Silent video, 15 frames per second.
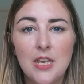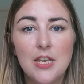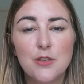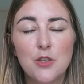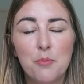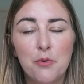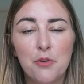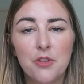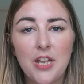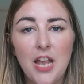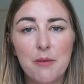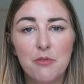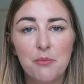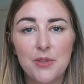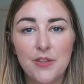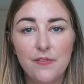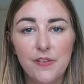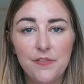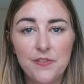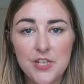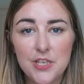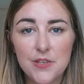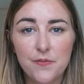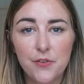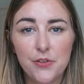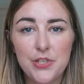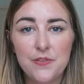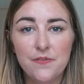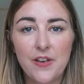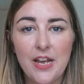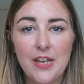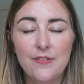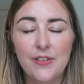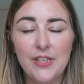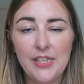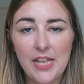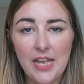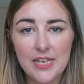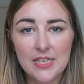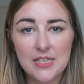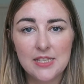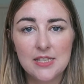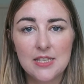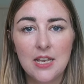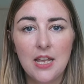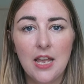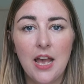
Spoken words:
So I bought the camera with the 15-45 lens,